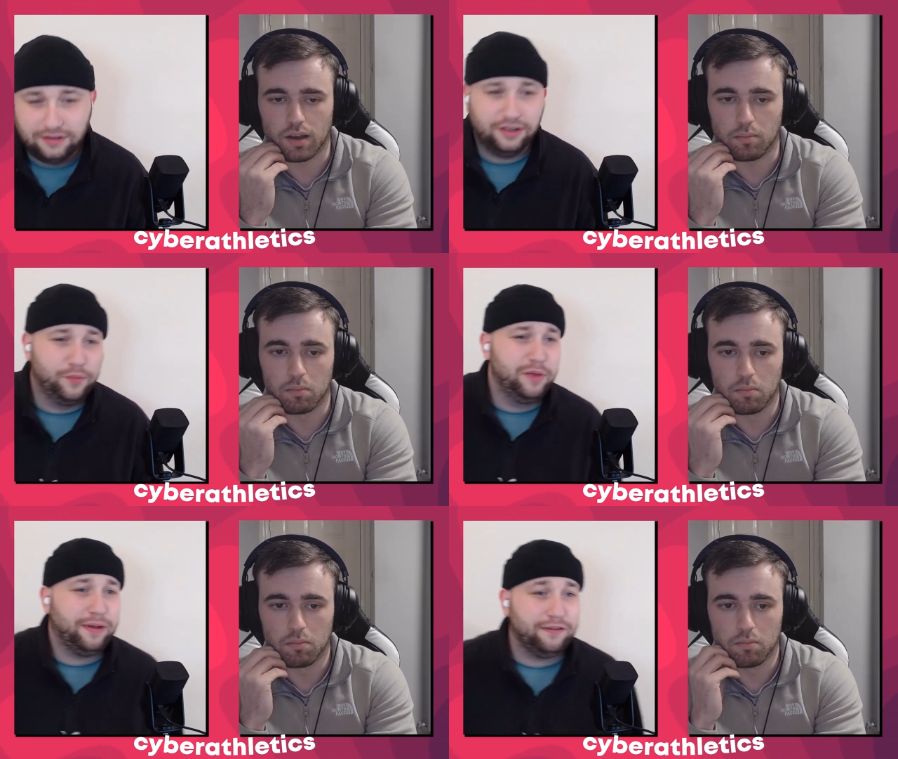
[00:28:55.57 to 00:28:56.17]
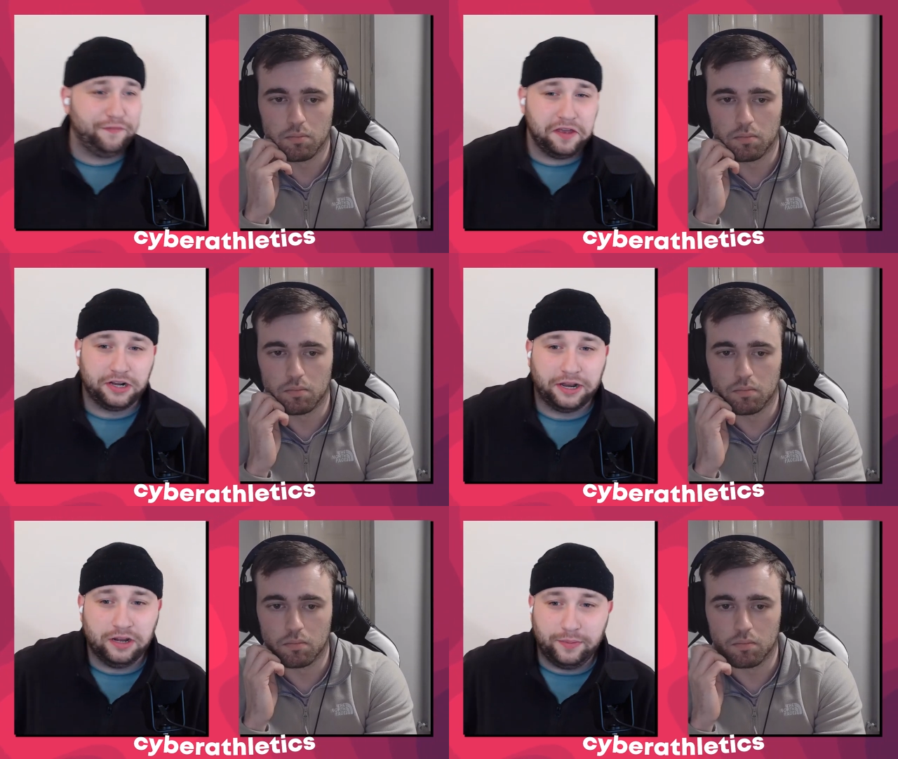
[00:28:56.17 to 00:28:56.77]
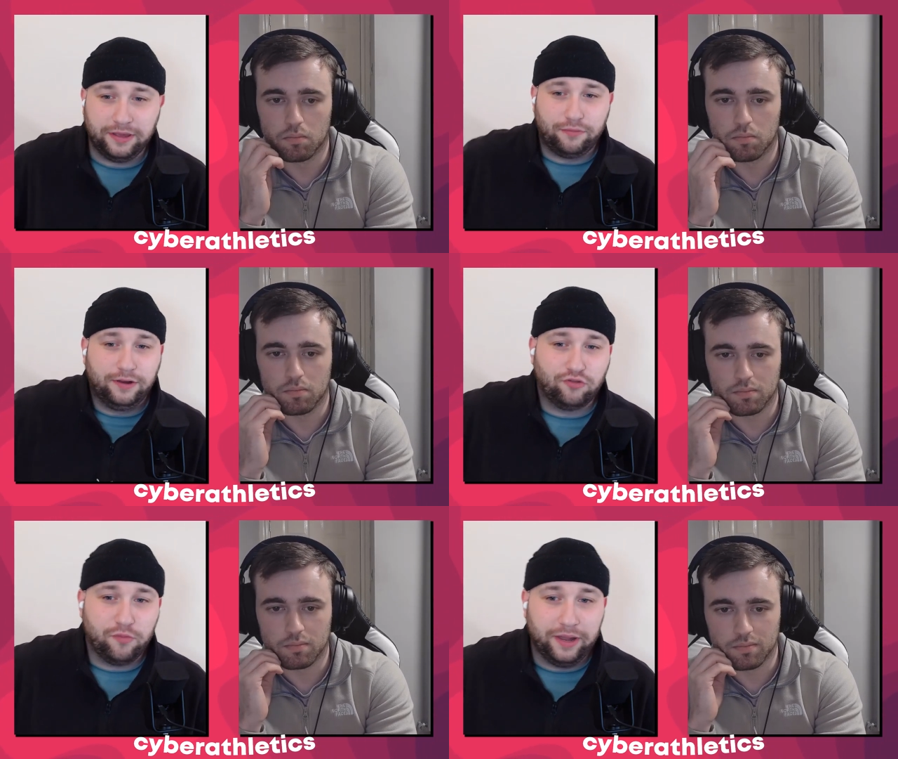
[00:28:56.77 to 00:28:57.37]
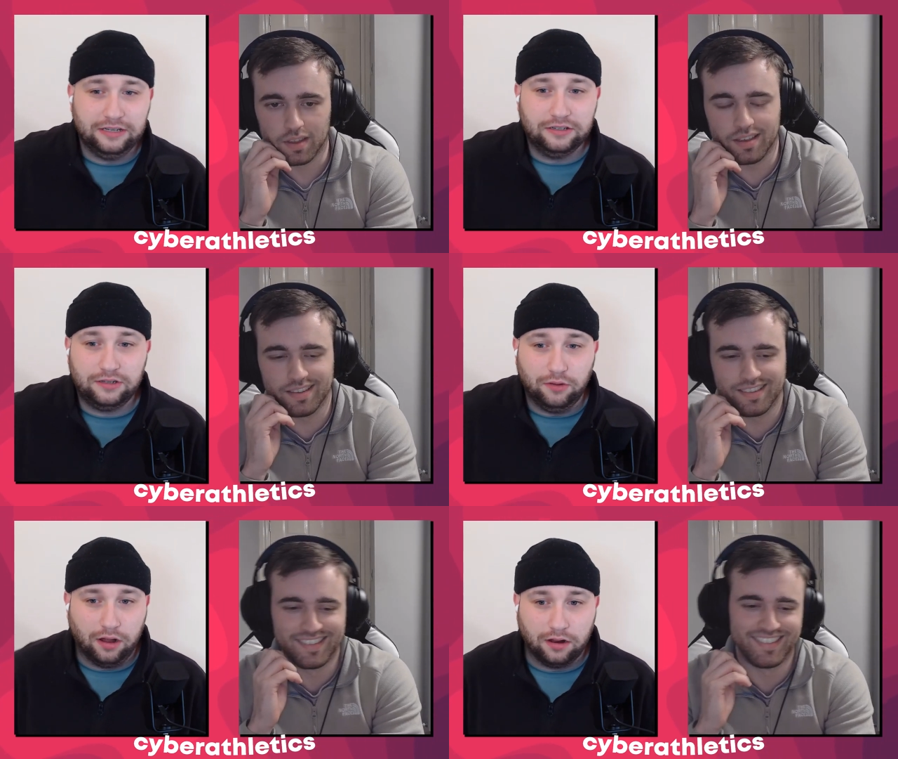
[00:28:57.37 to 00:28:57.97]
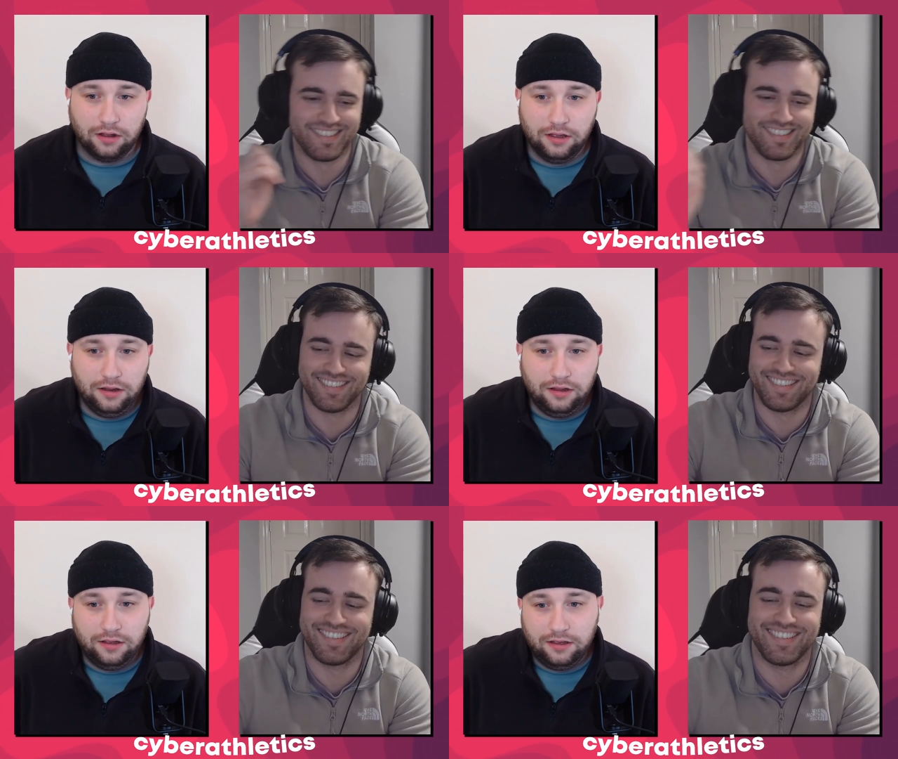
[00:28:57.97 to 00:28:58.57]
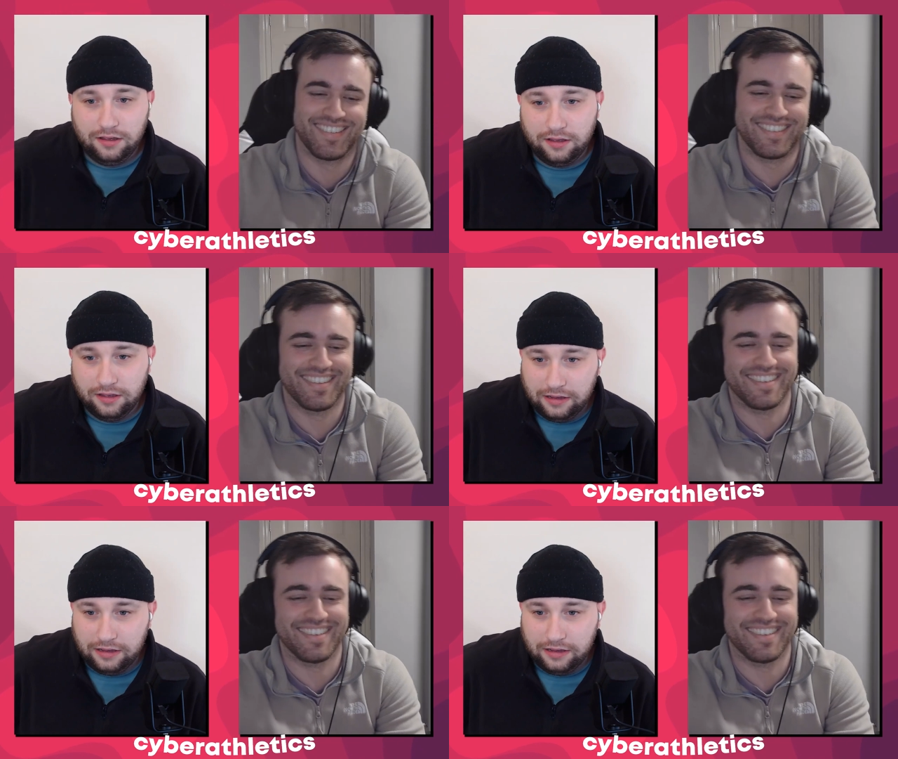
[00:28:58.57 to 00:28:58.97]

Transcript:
Speaker 1: Um, it'll be by Fionn, and it'll be 300 pages too long.